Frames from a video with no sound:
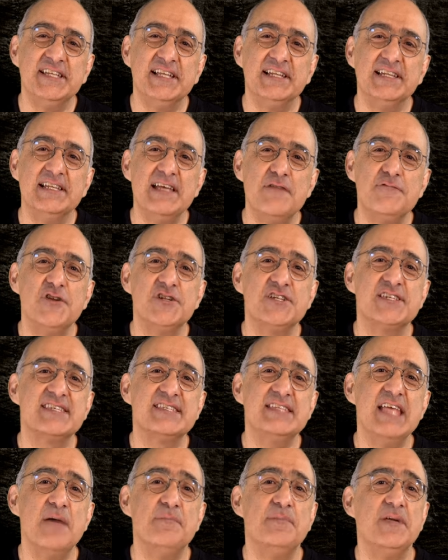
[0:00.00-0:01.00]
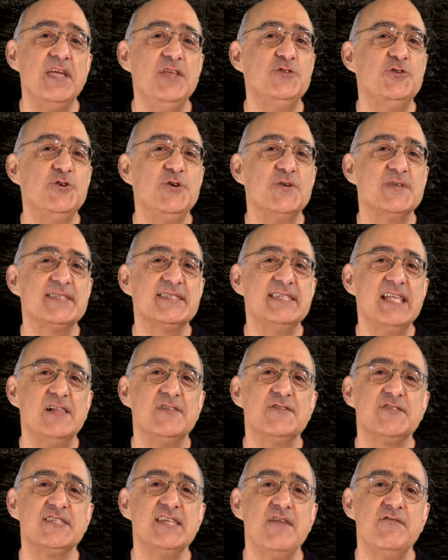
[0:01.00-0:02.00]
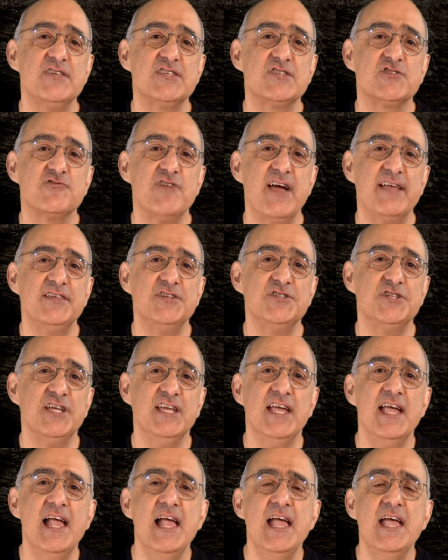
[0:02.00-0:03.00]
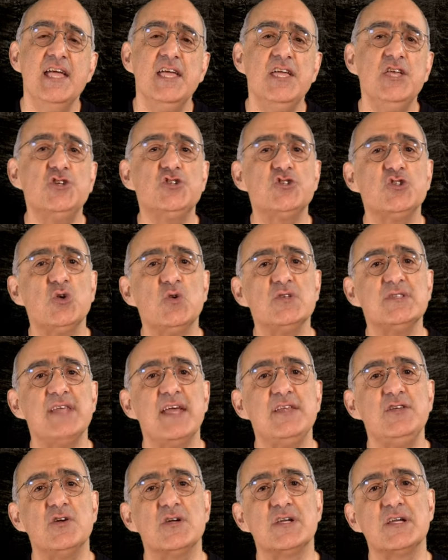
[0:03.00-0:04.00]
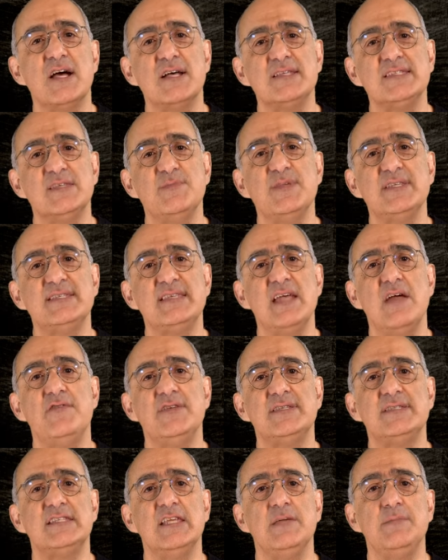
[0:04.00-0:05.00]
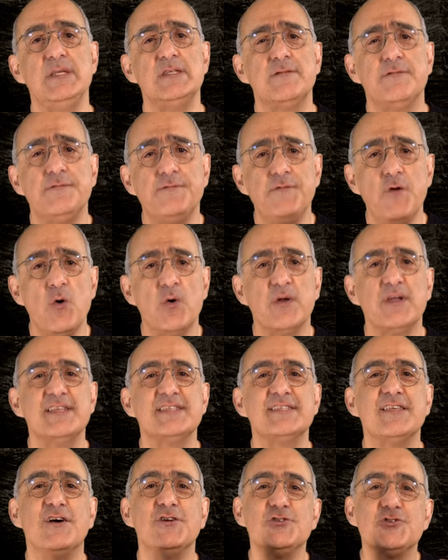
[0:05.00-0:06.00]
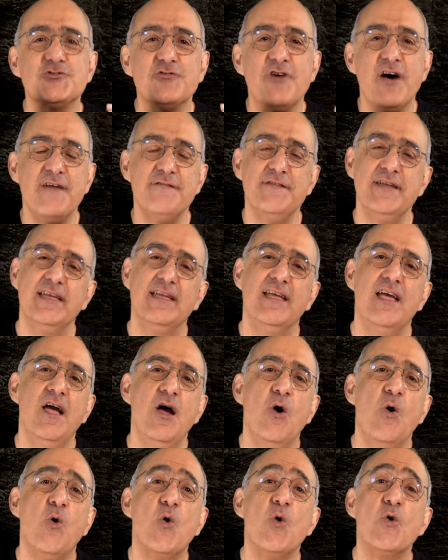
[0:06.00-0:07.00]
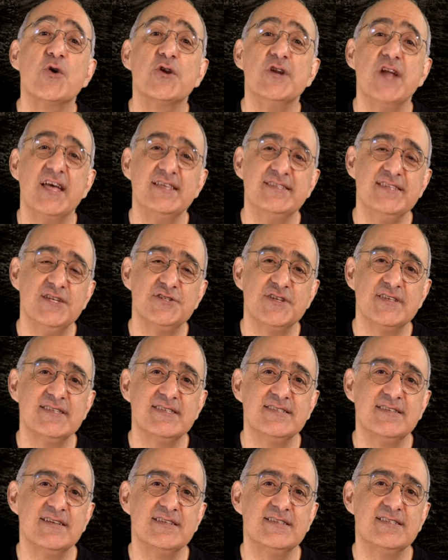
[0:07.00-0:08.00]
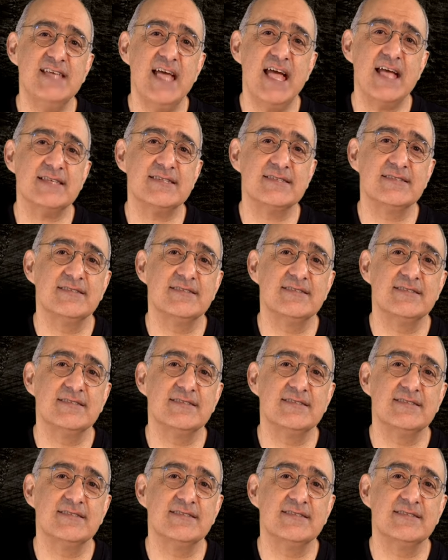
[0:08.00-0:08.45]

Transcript: the leverage step into your self-service strategy ensures that your customer service team is focused on driving organization success.